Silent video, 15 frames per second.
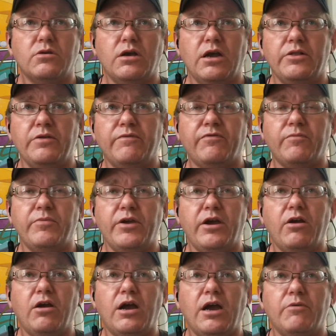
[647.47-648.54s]
And then from
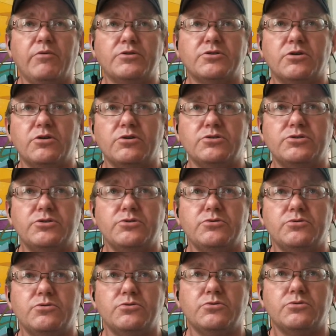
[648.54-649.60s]
there, I returned
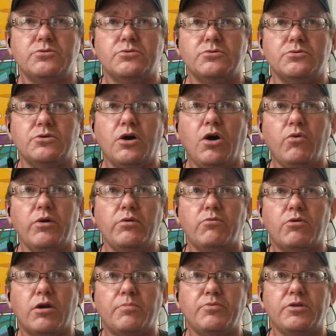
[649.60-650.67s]
to Hoenn,
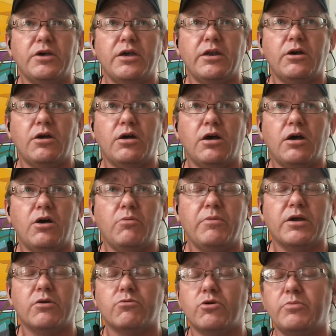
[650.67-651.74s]
where I played
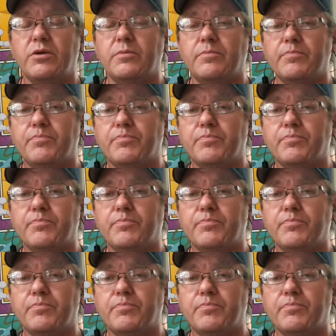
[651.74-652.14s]
Omega Ruby.